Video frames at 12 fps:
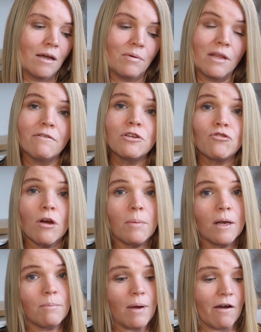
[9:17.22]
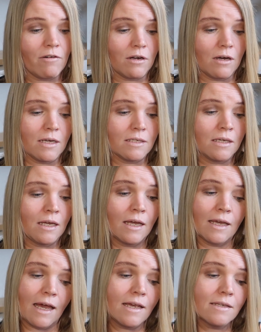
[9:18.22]
But there is trouble in paradise.
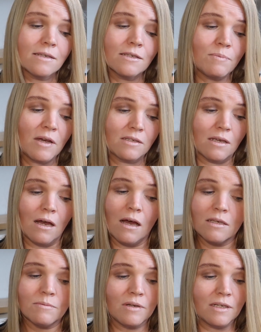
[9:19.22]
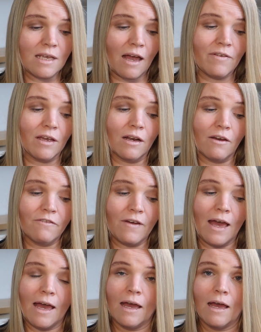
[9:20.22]
Kate suspects that her husband is having an
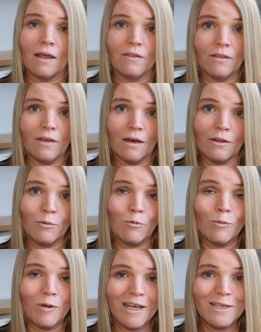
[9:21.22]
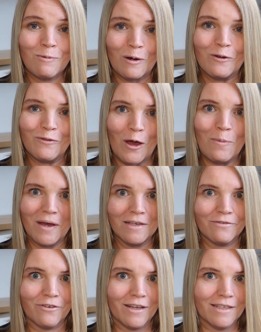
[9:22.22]
affair and that the other woman is one of her best
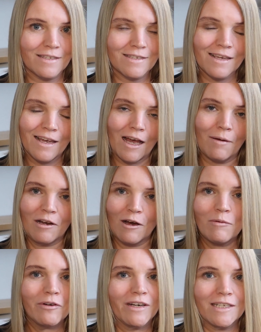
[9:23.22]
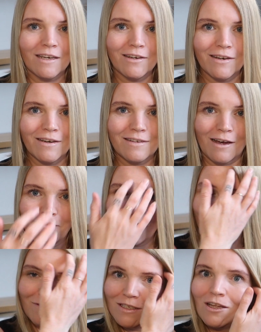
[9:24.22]
friends. I mean, I'm already hooked. I haven't
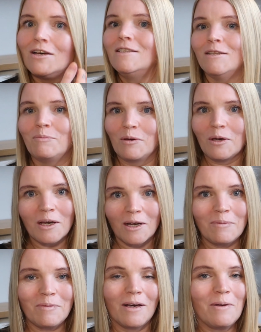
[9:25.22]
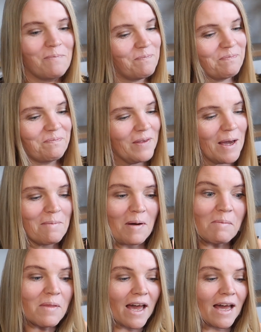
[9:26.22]
even started the book and I'm like, Yep,
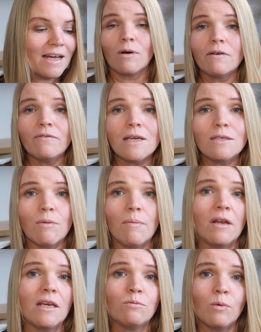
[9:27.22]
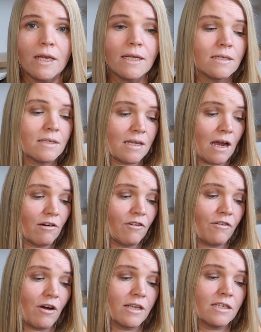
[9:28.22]
I'm there. One of these women is willing to
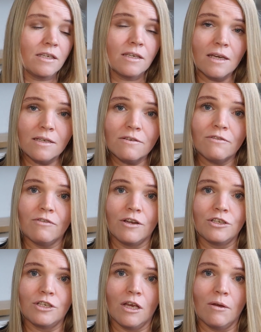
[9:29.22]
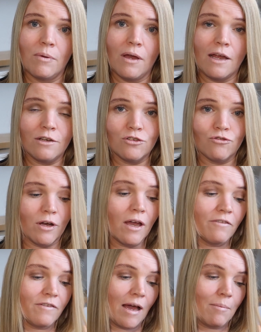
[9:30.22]
sacrifice years of friendship and destroy her
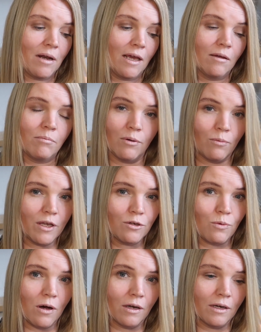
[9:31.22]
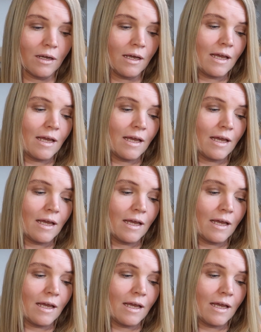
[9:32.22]
family, but which one?